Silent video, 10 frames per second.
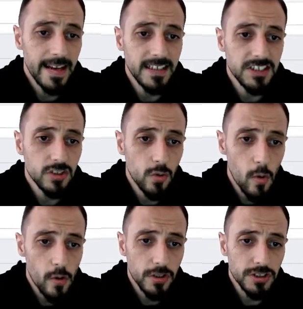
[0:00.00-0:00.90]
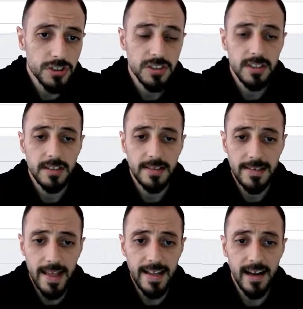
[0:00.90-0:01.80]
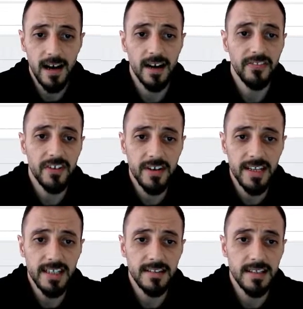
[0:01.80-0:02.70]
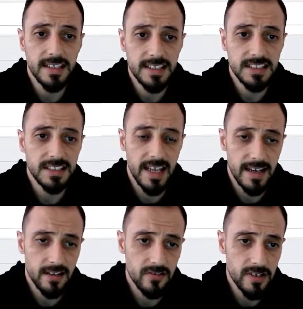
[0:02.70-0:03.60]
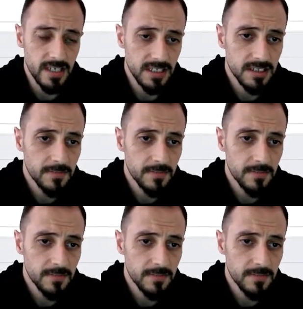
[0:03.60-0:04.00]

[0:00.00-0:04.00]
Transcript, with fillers: it stores data underneath these data trees.